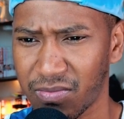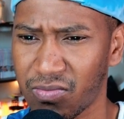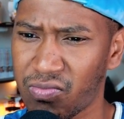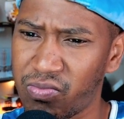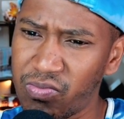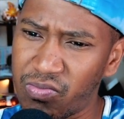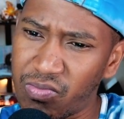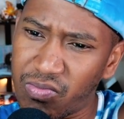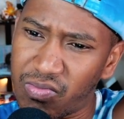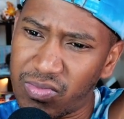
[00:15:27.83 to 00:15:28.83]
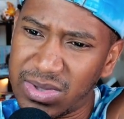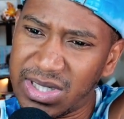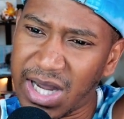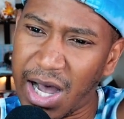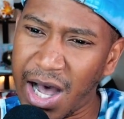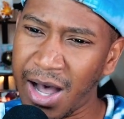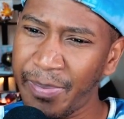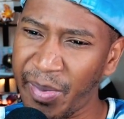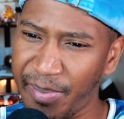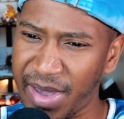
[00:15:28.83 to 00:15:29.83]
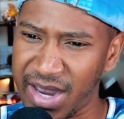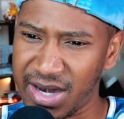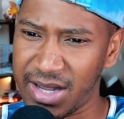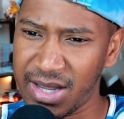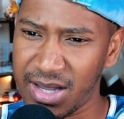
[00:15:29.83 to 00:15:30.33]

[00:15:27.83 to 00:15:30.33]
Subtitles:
Topman.